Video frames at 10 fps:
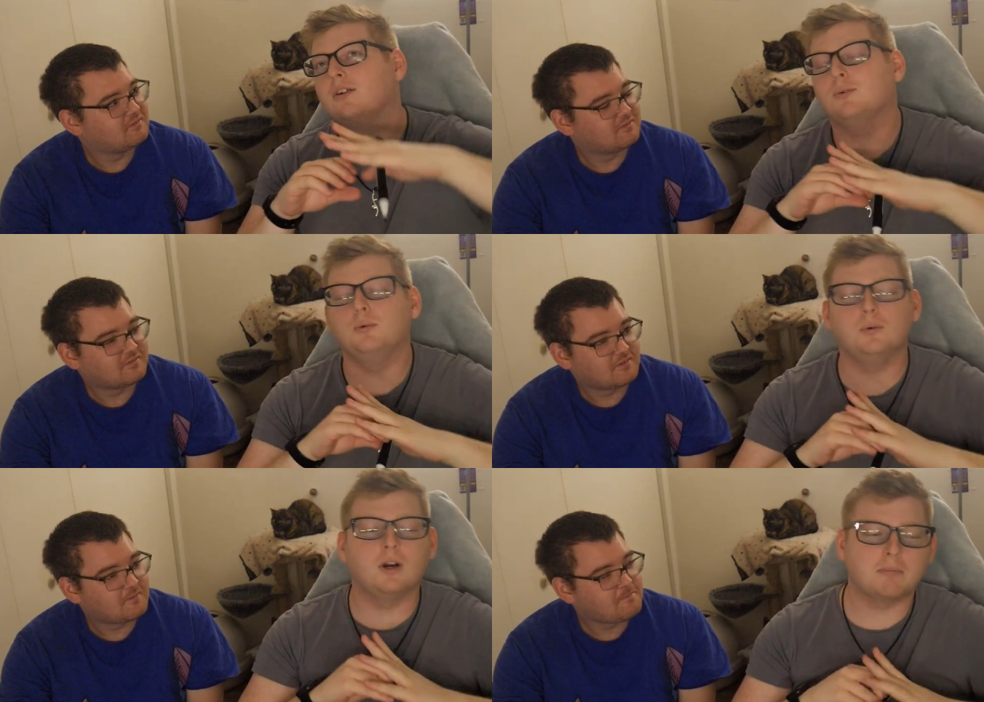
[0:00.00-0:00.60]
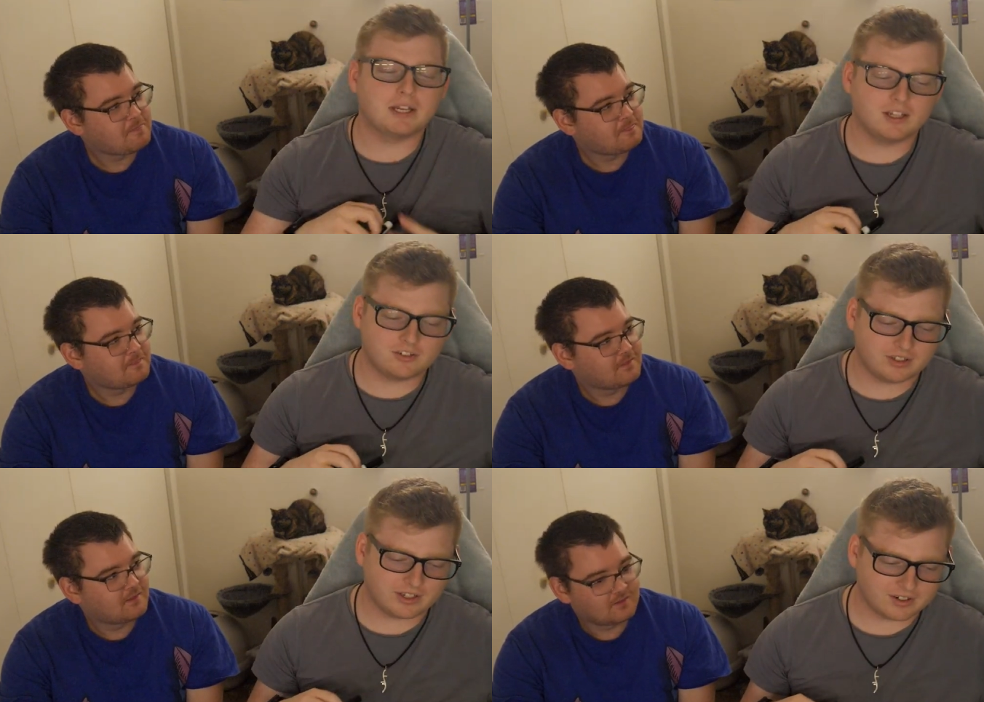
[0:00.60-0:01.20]
Speaker 1: Ooh, I might catch
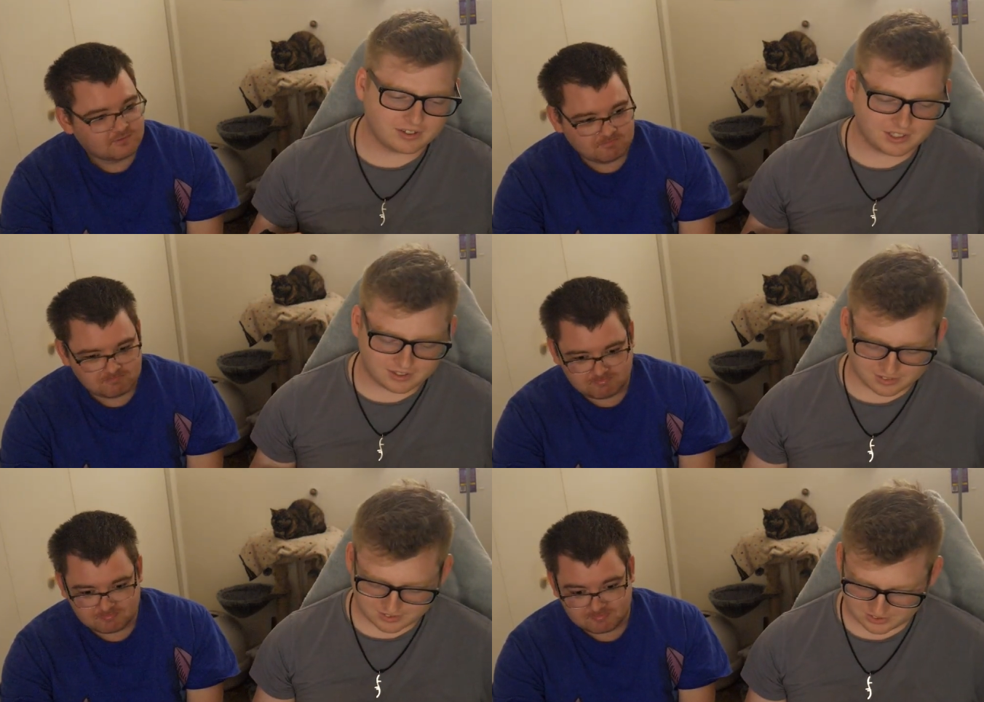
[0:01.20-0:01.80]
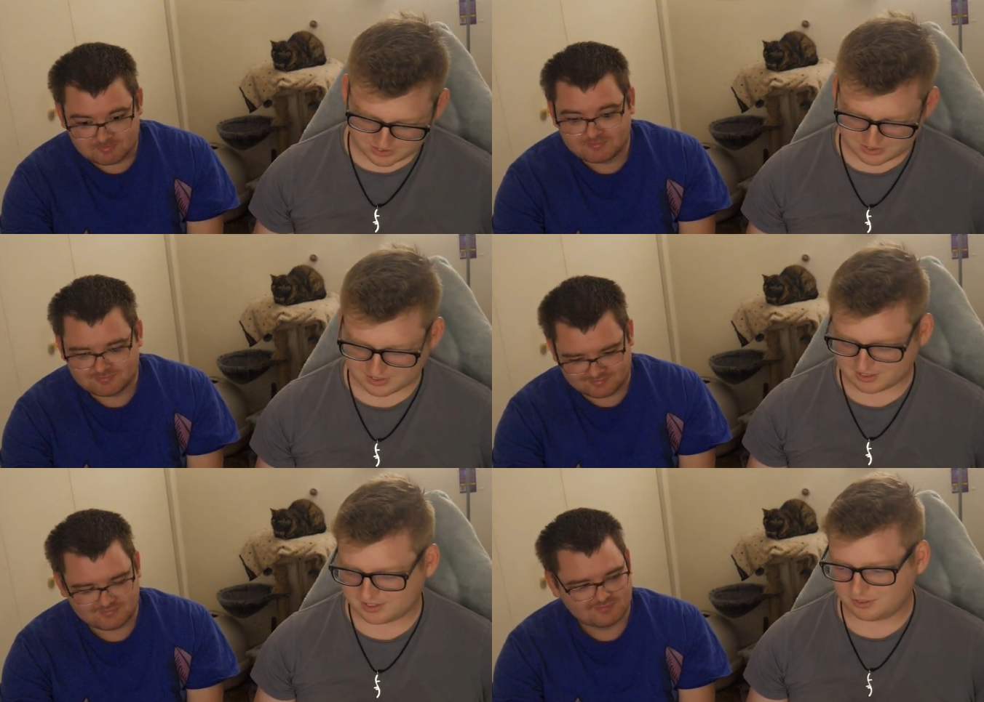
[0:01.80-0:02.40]
you there on years.
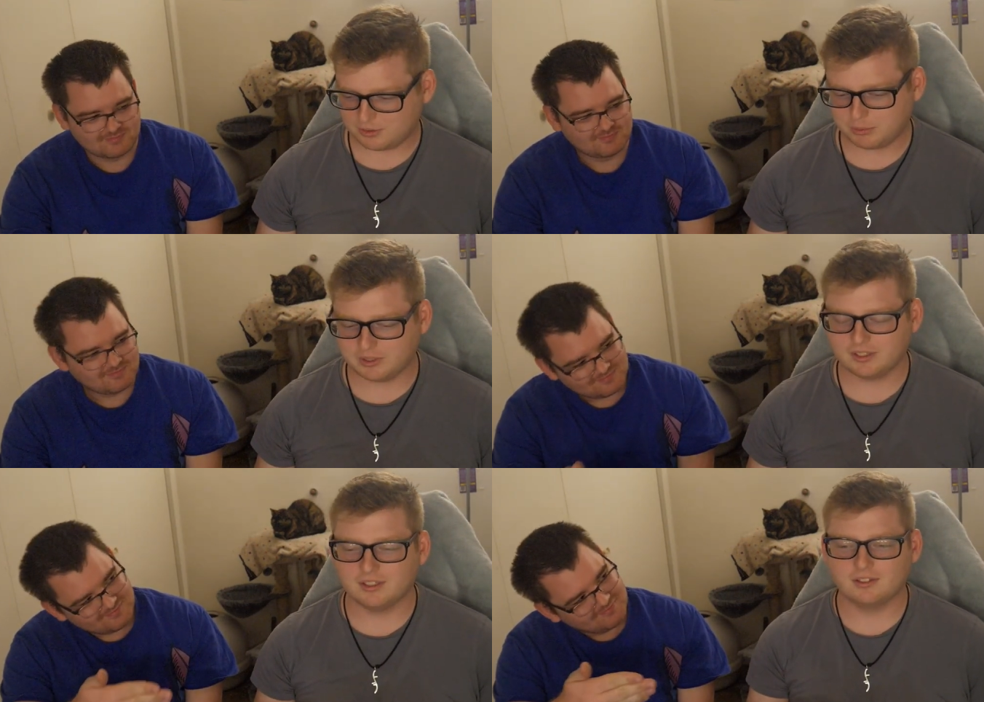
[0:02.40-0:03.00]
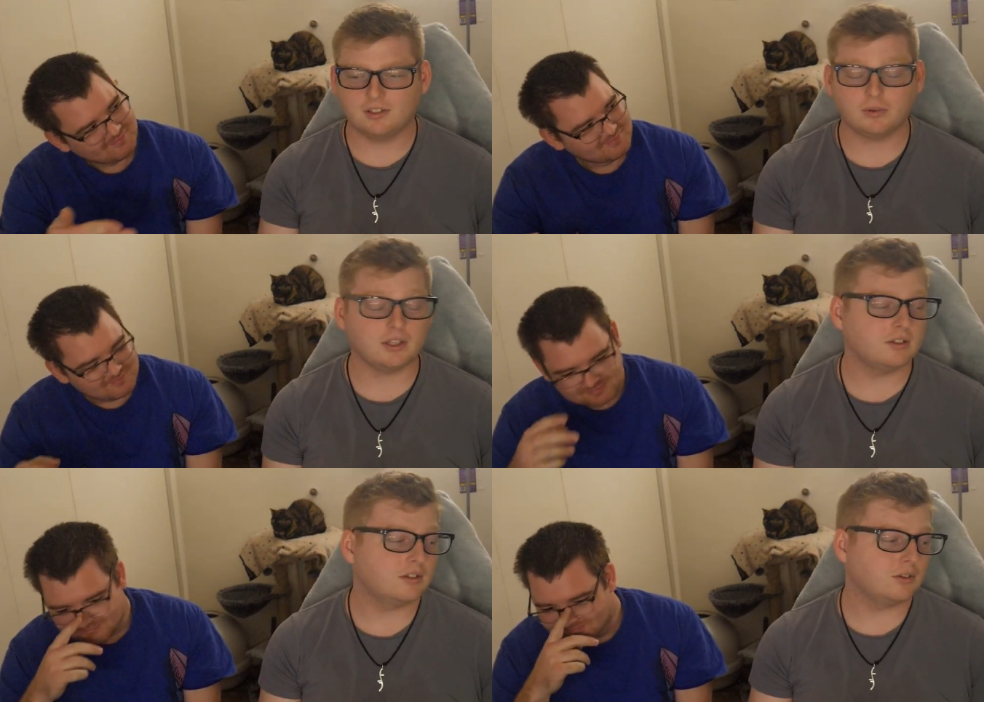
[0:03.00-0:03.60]
Good point. Okay,
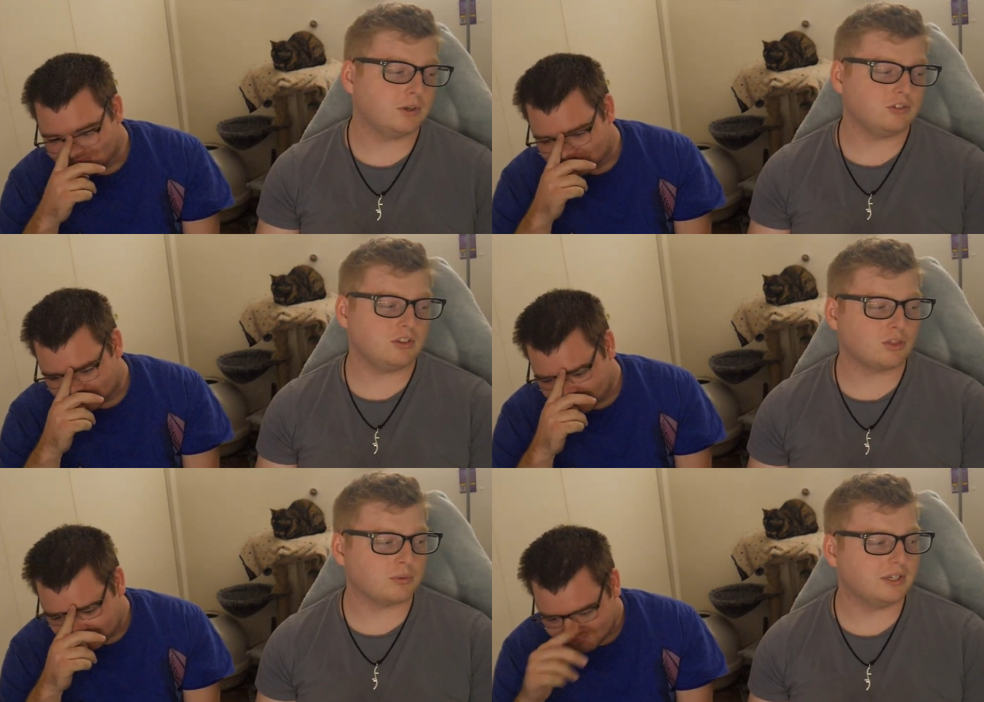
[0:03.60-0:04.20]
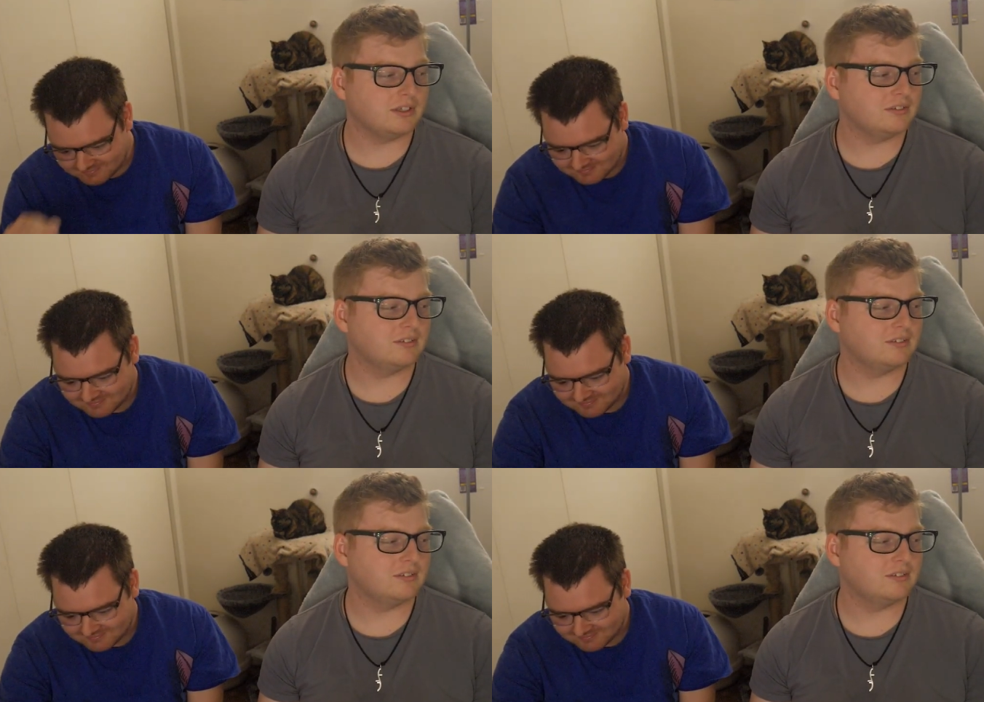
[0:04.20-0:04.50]
question three.